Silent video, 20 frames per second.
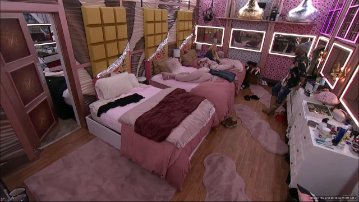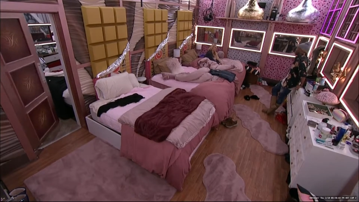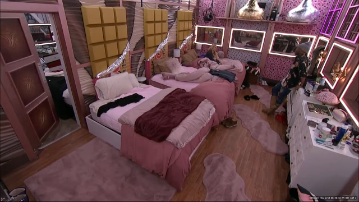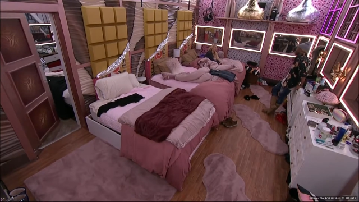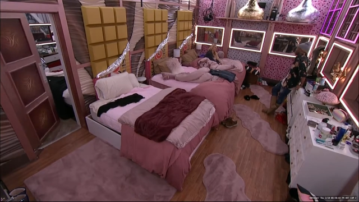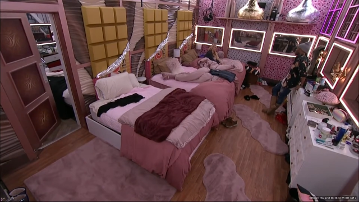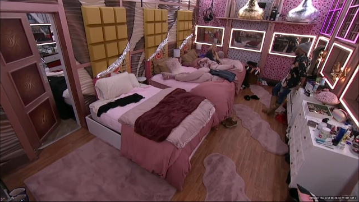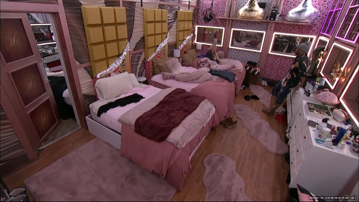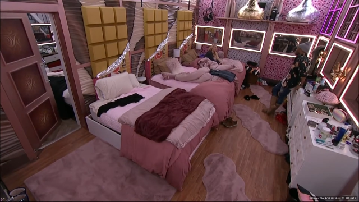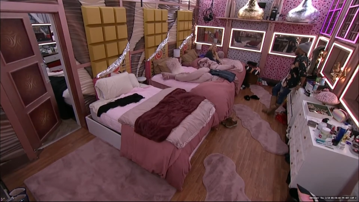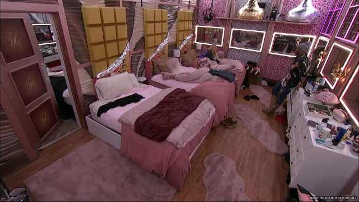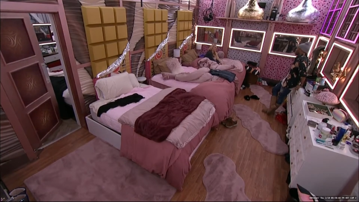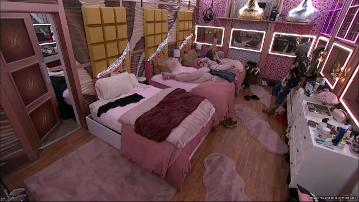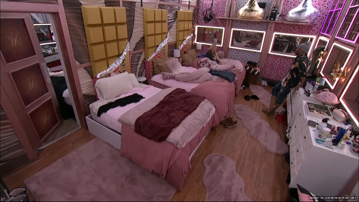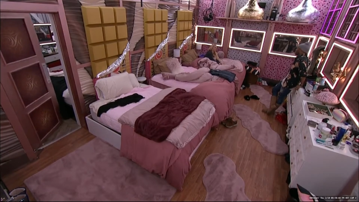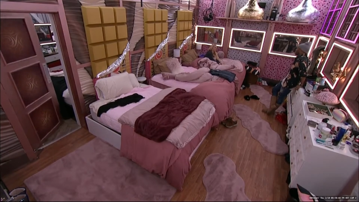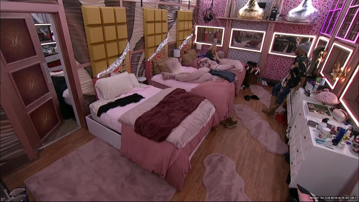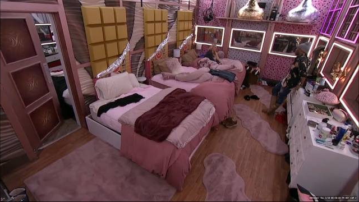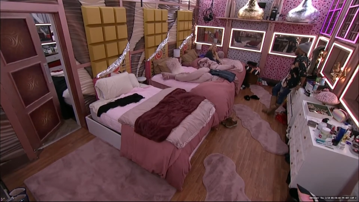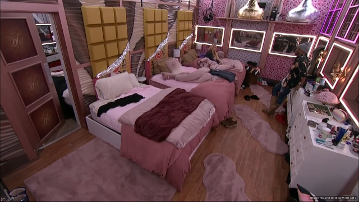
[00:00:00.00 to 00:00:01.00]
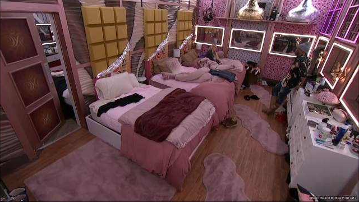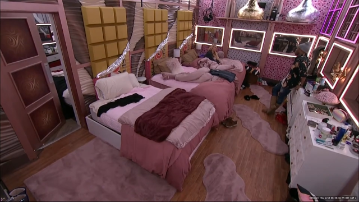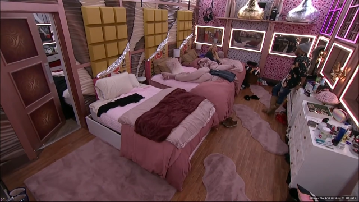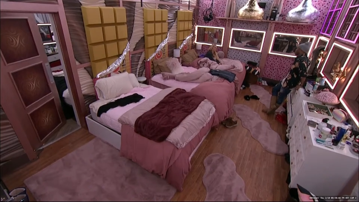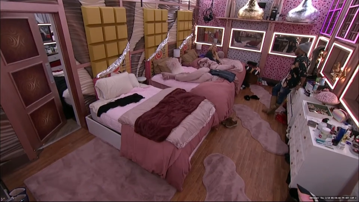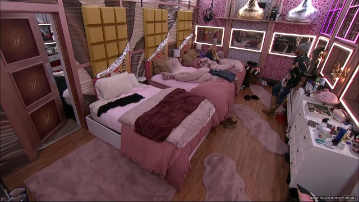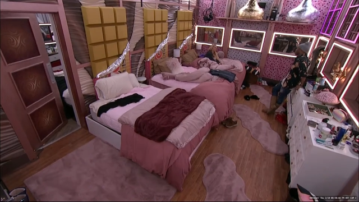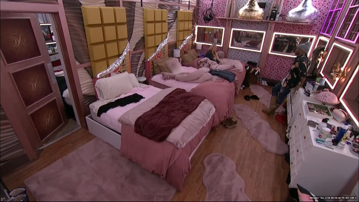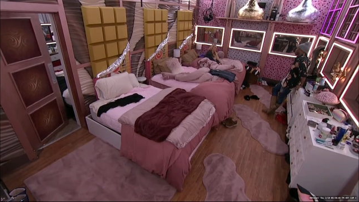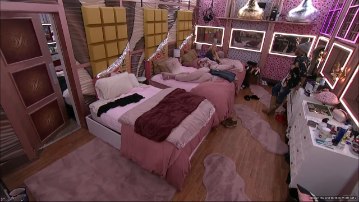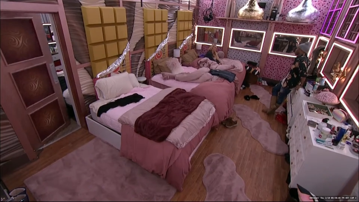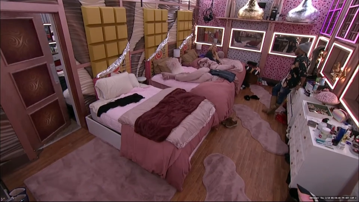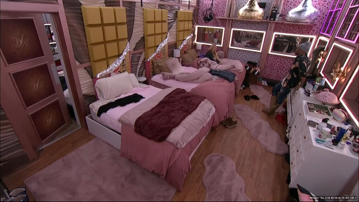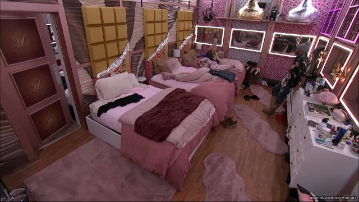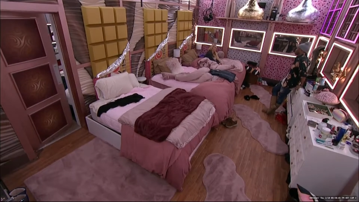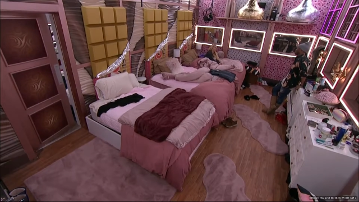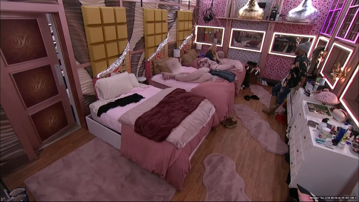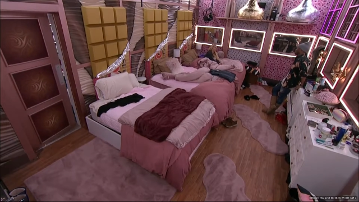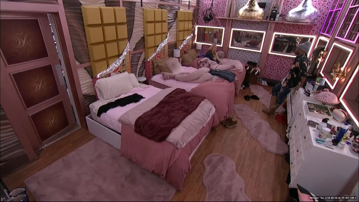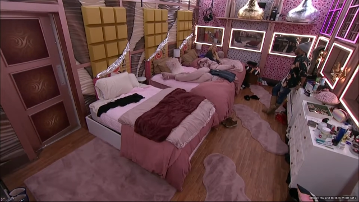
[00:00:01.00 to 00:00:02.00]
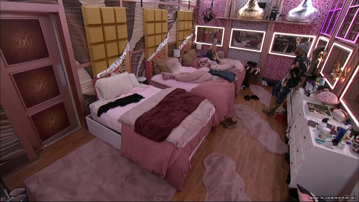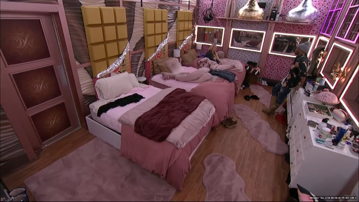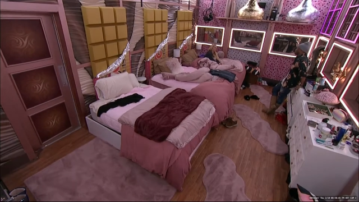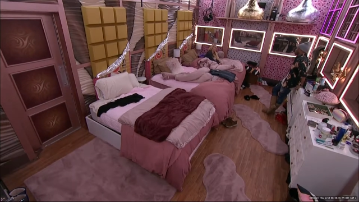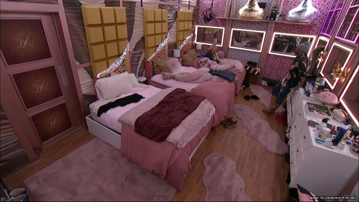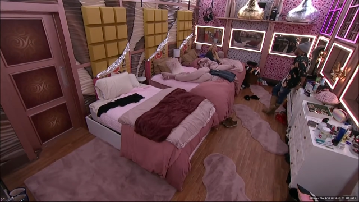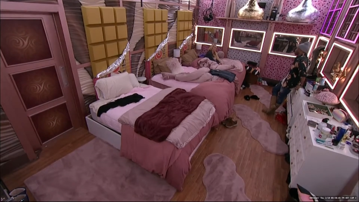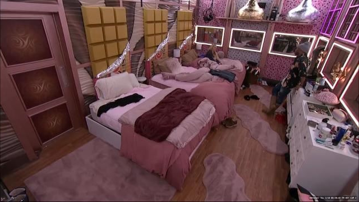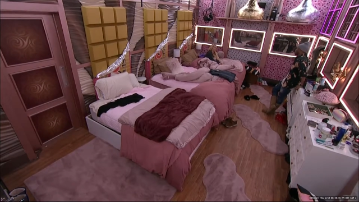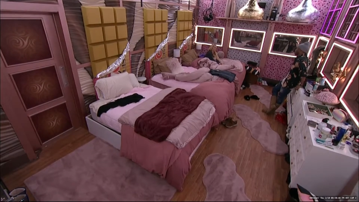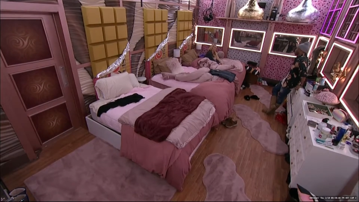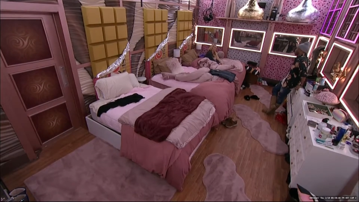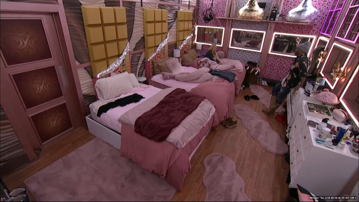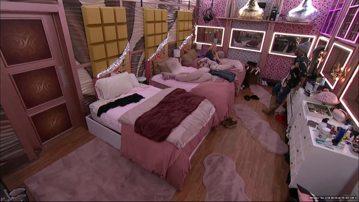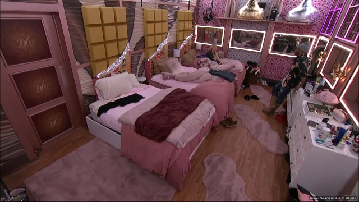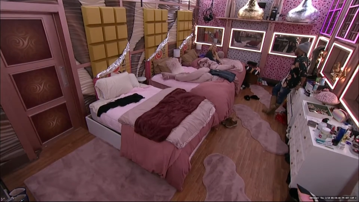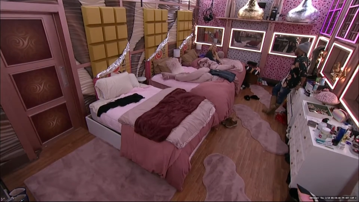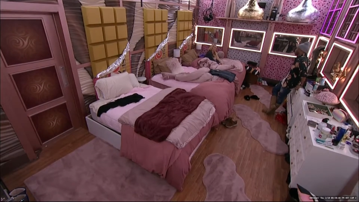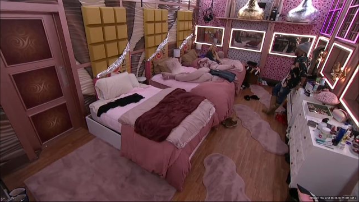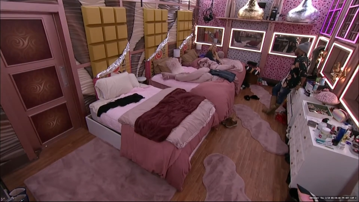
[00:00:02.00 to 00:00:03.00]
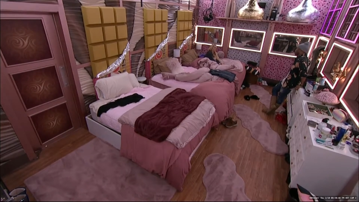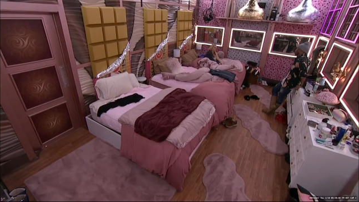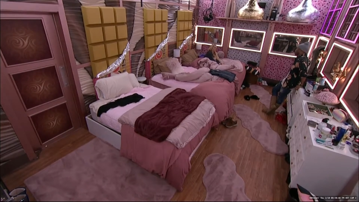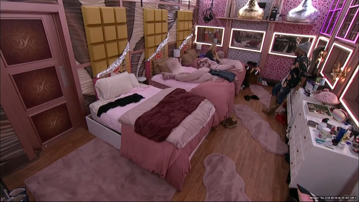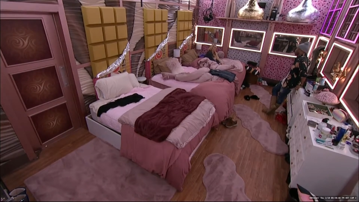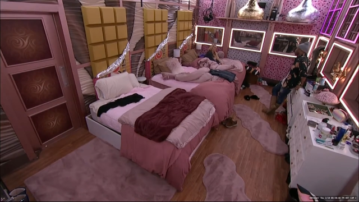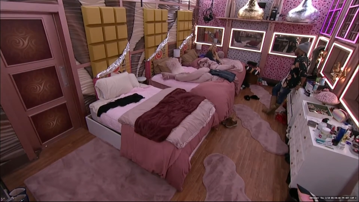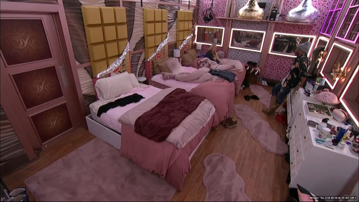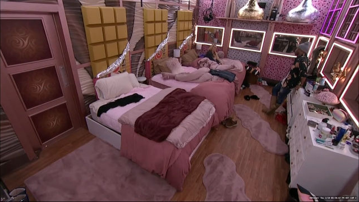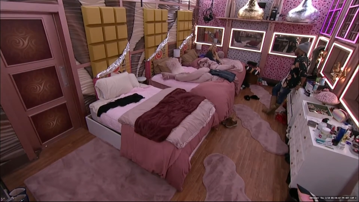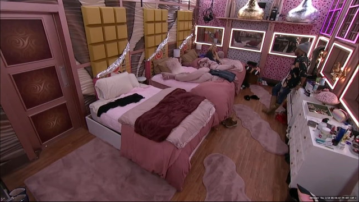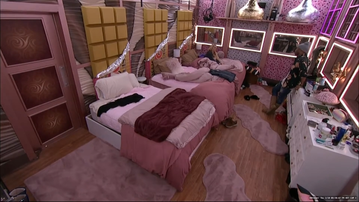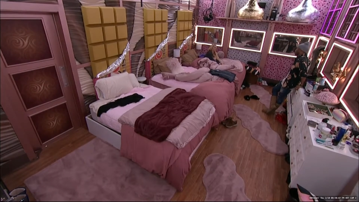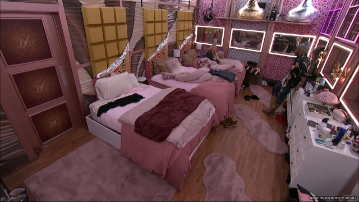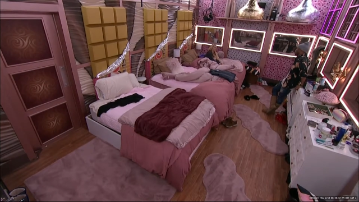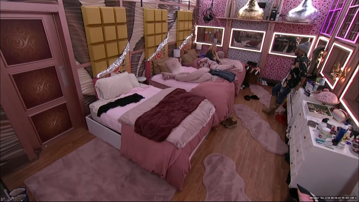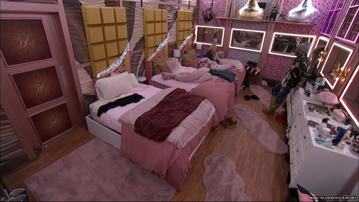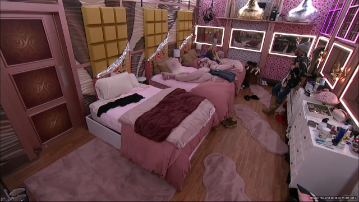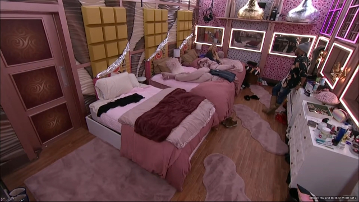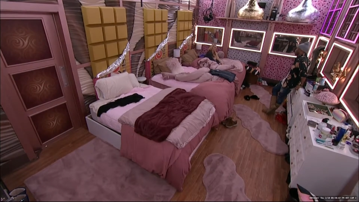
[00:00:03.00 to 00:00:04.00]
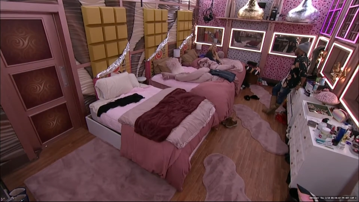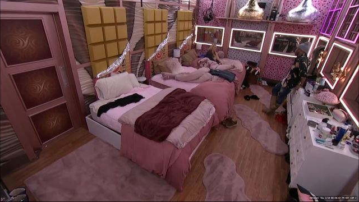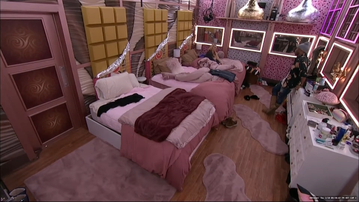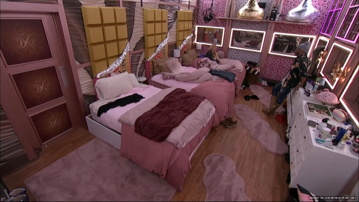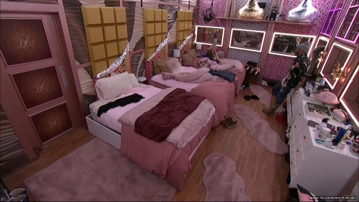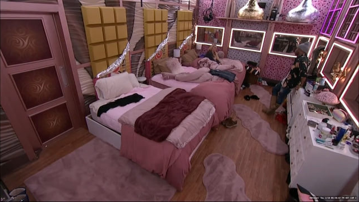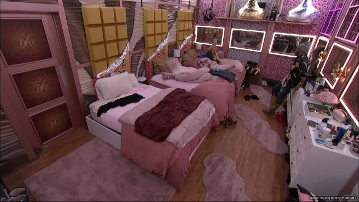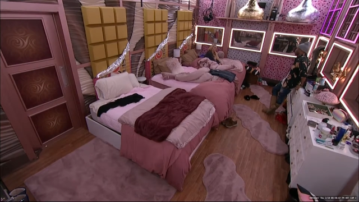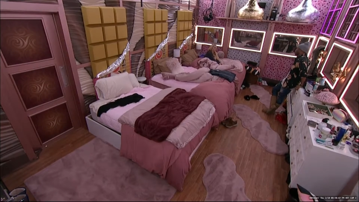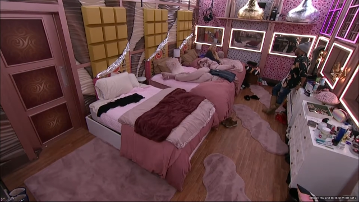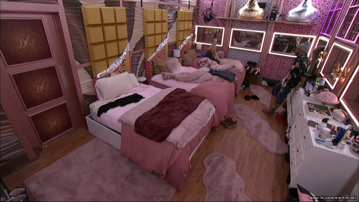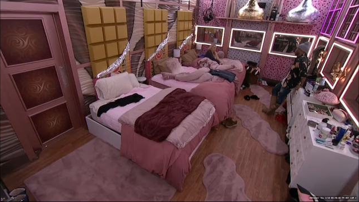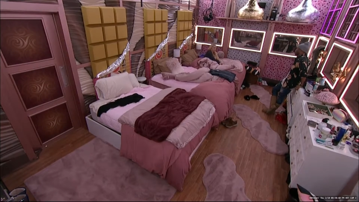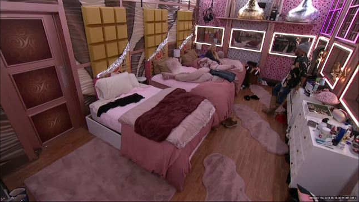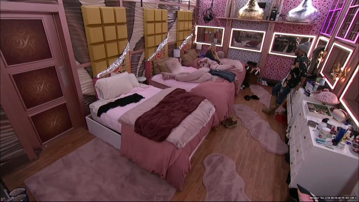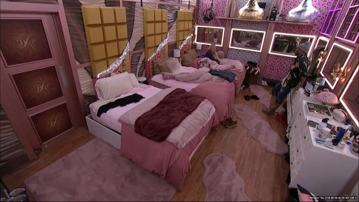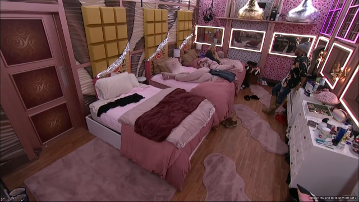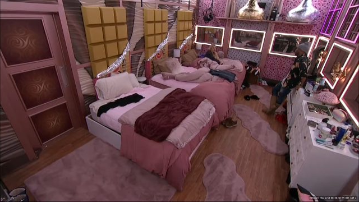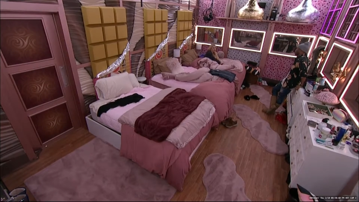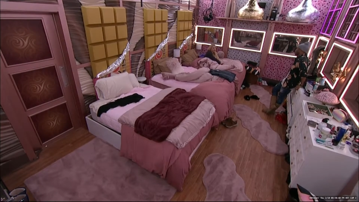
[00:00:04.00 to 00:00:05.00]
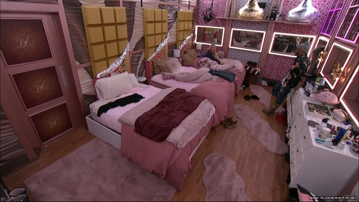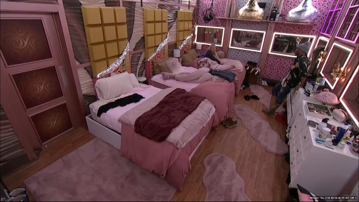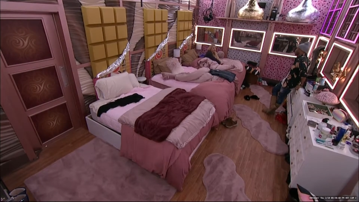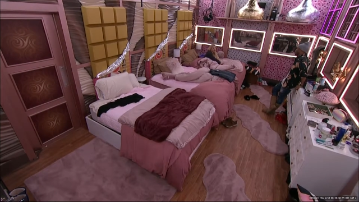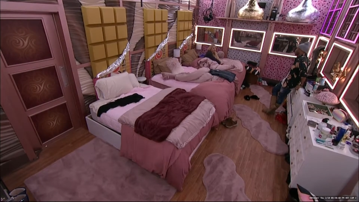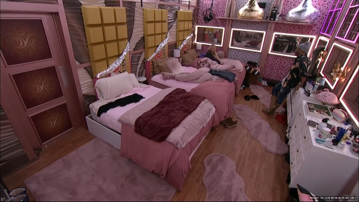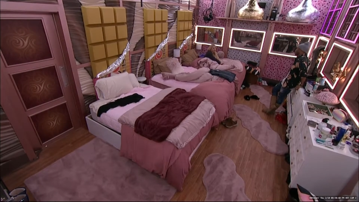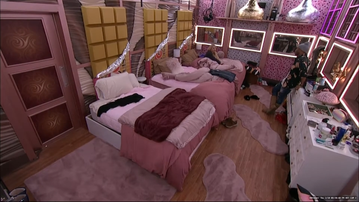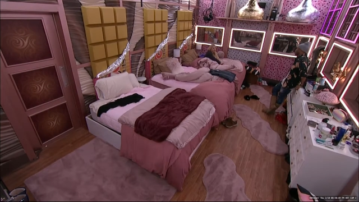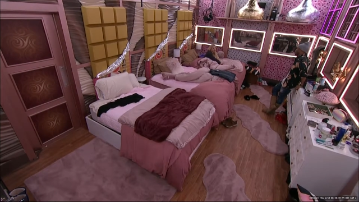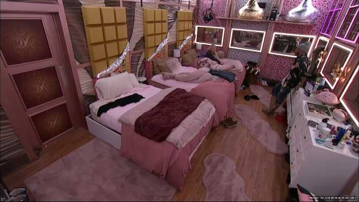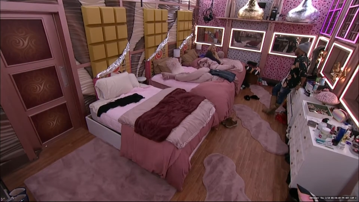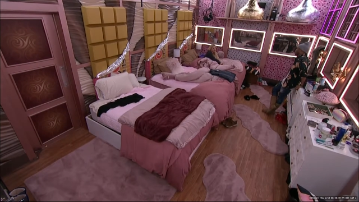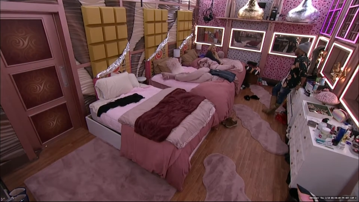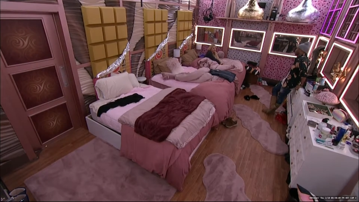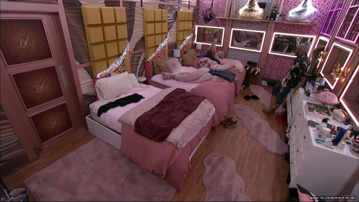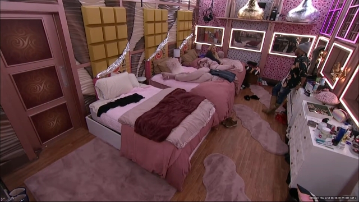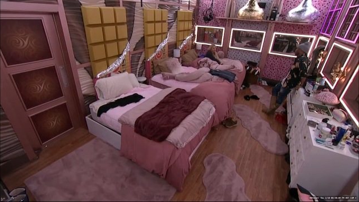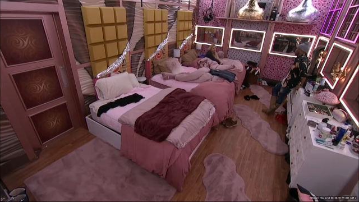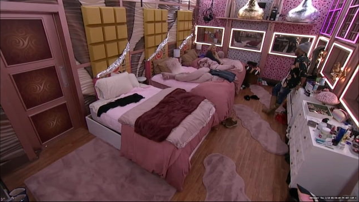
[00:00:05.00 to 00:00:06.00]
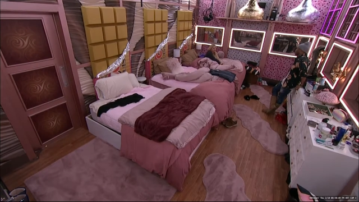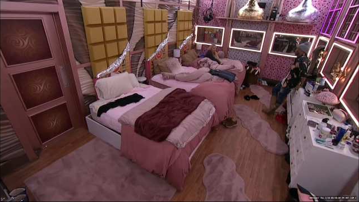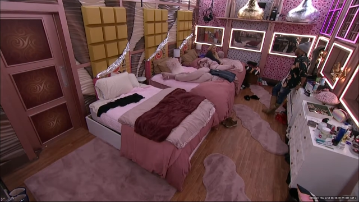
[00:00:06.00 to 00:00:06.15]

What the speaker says: No face is visible, so there are no lips to read.